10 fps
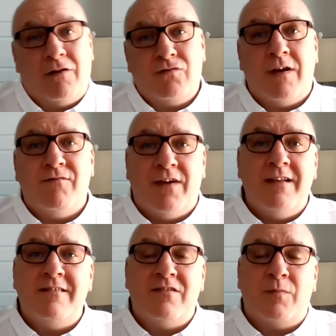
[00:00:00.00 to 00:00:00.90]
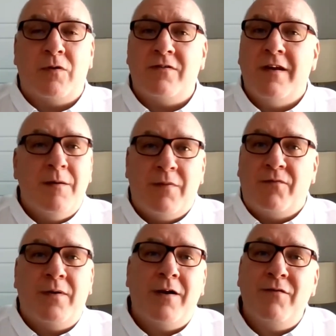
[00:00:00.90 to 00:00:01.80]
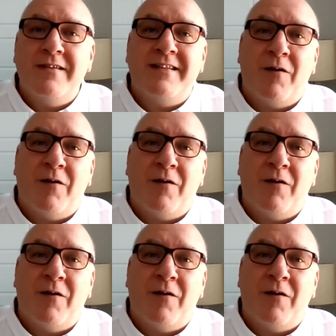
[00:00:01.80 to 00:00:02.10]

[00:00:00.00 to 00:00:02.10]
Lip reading: I was writing fantasy sports, but for whatever reason,